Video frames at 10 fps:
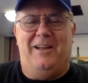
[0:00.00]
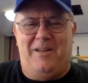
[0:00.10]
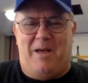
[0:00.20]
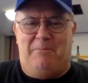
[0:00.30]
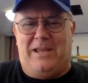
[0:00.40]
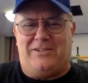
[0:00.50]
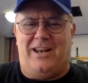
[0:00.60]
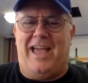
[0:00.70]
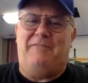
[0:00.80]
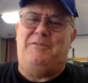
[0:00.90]
I
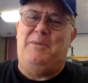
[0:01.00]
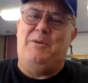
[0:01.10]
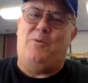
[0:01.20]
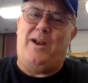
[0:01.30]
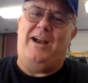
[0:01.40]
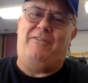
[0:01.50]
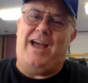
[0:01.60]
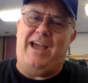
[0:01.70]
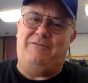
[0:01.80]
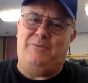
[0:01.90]
basically have to be whatever
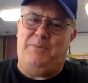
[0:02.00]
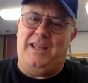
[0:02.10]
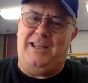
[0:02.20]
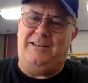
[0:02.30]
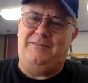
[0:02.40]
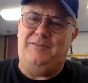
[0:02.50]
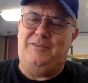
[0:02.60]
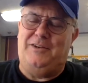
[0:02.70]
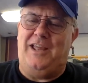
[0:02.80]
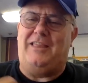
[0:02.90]
I have to be
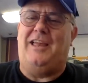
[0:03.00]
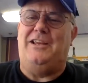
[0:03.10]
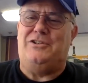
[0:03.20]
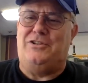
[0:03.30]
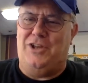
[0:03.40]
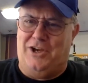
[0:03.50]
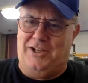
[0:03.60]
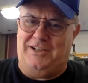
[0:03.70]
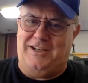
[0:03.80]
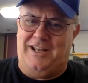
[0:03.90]
to get things
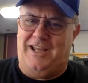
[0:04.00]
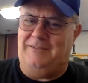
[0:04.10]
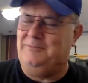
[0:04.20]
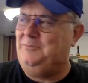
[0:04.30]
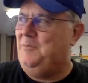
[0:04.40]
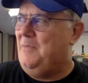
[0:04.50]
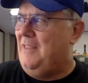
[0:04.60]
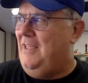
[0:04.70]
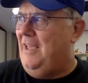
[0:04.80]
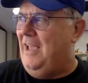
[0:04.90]
done today.
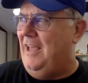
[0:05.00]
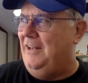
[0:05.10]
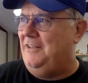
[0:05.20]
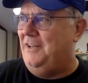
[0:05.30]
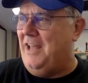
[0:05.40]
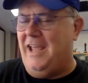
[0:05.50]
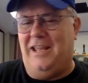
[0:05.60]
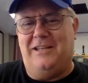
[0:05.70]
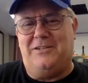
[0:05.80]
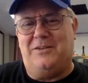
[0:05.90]
And today
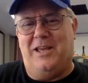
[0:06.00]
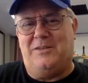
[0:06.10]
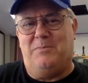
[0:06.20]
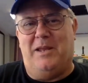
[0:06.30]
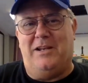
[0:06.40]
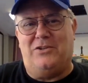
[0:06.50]
it's been a